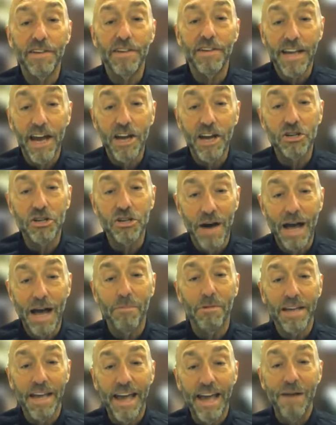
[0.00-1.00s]
Vacation
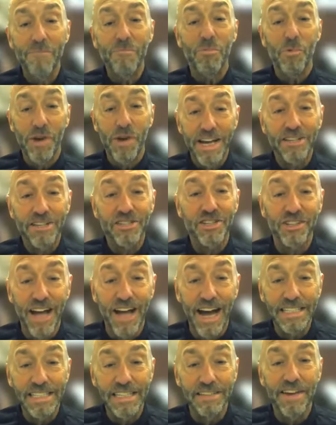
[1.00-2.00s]
Bible Camp week, so
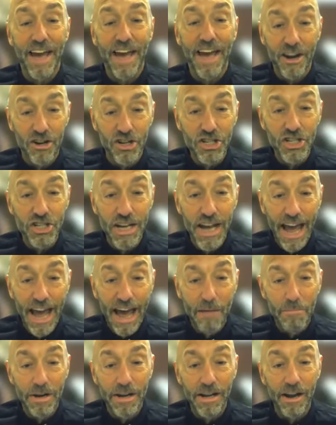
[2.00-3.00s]
lots of energy
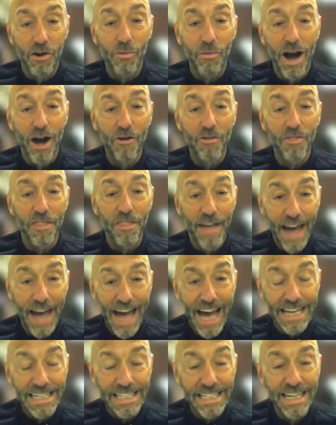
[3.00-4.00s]
happening around
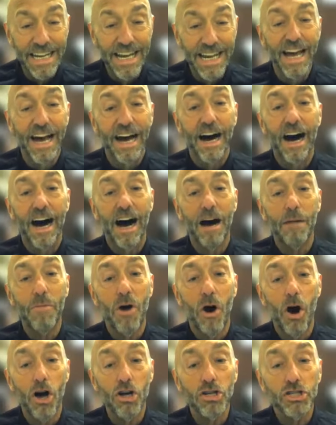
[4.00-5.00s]
that.
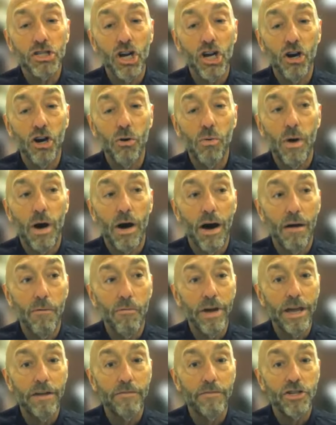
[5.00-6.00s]

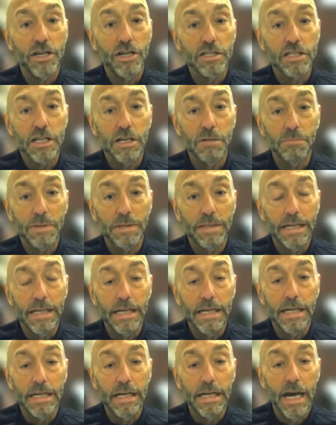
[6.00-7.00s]
We have just
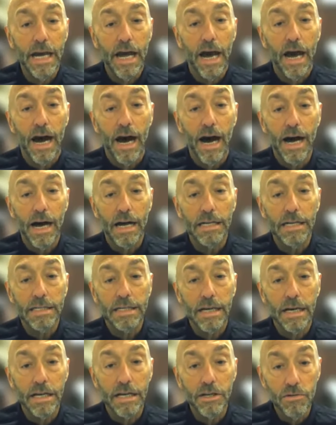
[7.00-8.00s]
completed a
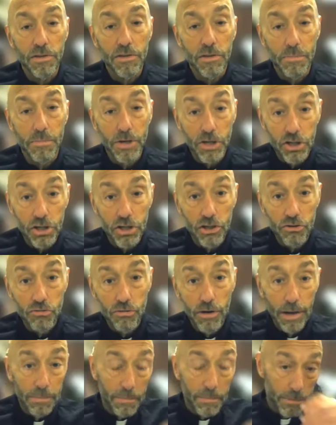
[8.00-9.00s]
youth mission
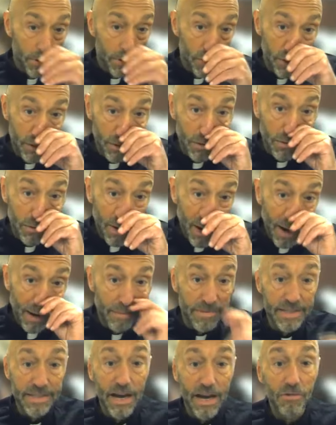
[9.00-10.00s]
trip to
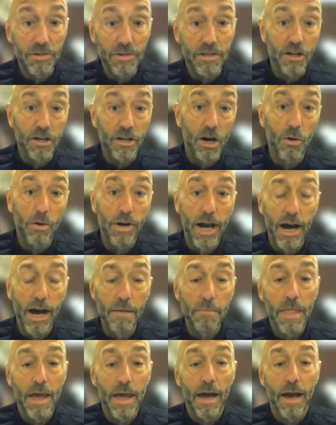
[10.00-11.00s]
South Dakota.